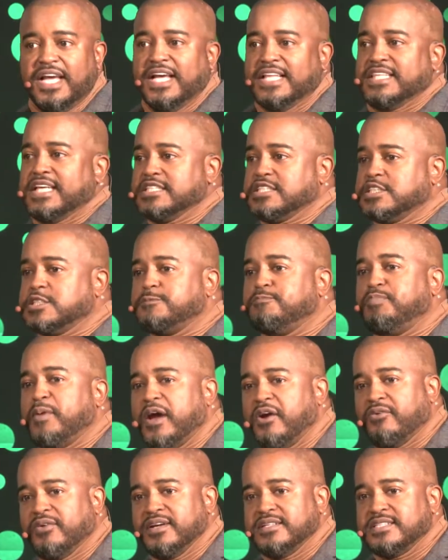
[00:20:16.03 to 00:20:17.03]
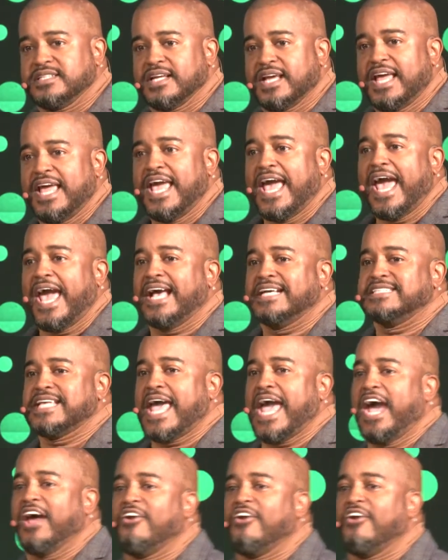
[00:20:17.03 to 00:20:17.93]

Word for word: the spirit has had